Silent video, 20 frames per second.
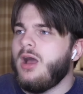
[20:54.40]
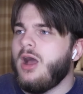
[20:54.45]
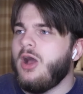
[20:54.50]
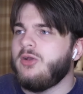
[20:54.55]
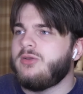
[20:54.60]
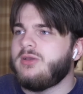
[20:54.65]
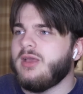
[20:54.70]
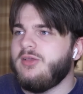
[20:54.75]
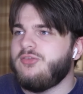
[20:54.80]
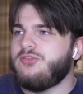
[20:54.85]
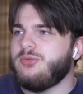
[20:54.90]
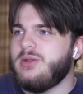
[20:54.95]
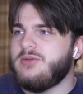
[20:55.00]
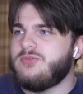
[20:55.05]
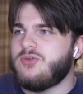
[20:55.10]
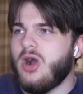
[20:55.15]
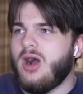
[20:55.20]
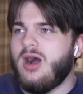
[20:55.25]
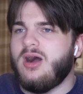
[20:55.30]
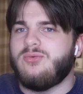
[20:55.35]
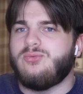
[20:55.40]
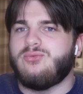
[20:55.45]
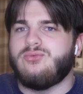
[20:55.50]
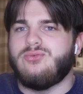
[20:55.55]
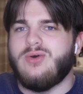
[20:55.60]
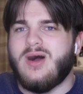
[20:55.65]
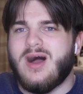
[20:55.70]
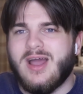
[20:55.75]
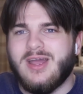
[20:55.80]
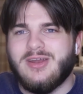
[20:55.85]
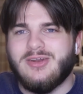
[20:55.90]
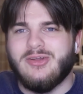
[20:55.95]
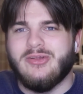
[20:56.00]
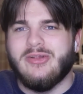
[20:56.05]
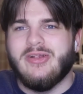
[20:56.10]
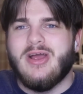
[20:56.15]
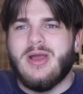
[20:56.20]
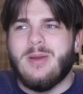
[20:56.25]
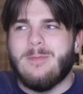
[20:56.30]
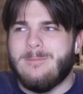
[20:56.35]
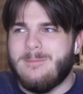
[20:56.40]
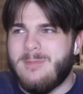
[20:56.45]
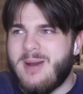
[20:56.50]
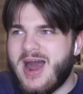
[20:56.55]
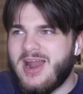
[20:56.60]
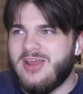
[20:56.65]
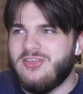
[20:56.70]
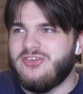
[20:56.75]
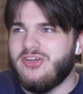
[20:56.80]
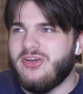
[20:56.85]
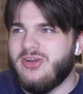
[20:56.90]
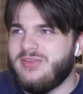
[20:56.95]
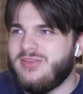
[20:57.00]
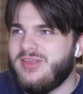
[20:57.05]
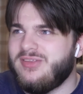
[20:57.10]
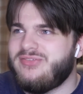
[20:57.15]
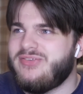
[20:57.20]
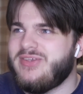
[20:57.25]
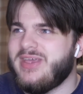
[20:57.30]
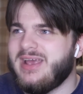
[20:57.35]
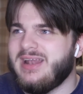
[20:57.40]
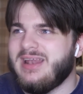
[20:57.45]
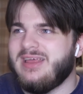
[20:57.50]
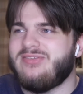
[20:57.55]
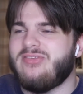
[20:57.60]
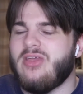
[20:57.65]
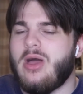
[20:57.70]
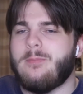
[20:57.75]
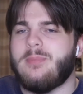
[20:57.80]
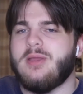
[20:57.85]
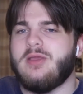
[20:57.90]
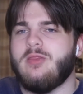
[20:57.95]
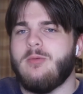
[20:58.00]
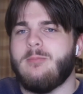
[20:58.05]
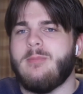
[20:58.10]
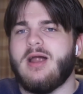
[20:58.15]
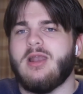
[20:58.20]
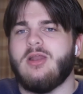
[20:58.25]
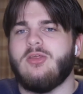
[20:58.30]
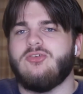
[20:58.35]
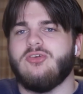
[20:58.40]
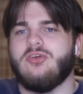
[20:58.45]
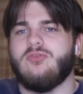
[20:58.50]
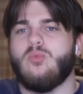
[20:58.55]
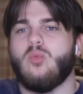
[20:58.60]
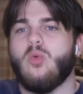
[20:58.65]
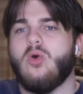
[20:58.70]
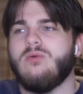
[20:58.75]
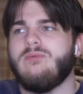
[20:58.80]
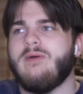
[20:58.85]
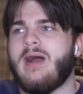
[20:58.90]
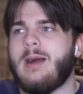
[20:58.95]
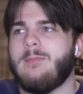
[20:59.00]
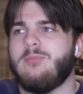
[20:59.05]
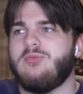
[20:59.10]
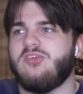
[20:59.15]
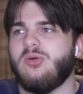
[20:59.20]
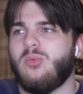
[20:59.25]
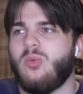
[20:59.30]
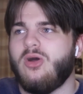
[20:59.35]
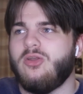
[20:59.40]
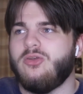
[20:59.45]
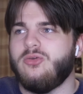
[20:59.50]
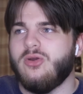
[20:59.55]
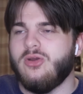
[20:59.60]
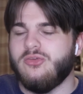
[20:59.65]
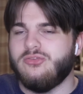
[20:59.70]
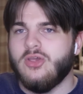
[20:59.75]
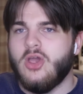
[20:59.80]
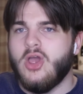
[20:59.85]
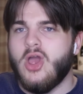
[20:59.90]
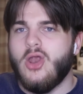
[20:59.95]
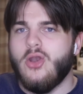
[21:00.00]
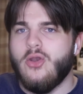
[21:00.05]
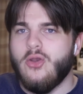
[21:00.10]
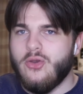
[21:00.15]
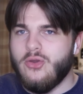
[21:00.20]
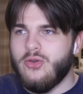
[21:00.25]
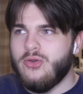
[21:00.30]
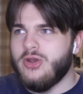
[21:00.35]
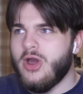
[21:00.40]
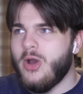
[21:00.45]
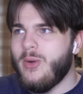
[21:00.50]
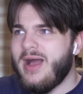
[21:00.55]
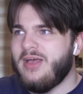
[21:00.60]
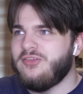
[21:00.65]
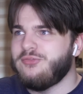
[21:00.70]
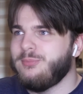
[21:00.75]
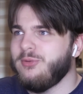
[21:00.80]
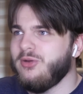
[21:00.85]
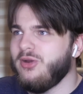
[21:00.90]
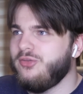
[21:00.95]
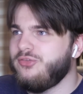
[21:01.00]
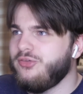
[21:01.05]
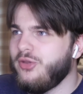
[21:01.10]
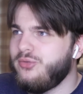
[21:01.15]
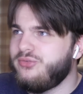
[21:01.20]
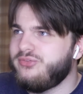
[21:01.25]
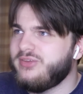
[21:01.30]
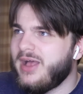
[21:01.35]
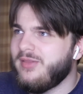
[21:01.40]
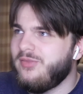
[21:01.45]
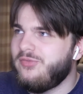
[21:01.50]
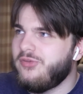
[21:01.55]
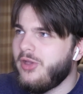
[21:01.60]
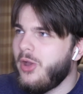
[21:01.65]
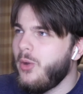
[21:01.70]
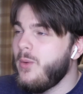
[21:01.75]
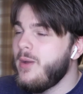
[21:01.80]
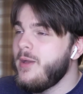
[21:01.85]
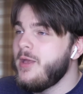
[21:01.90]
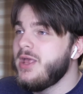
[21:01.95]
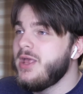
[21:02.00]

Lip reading: Okay, so we've got our final manager in the tier list, that being the manager of Wolverhampton Wanderers, Nuno Espirito Santo.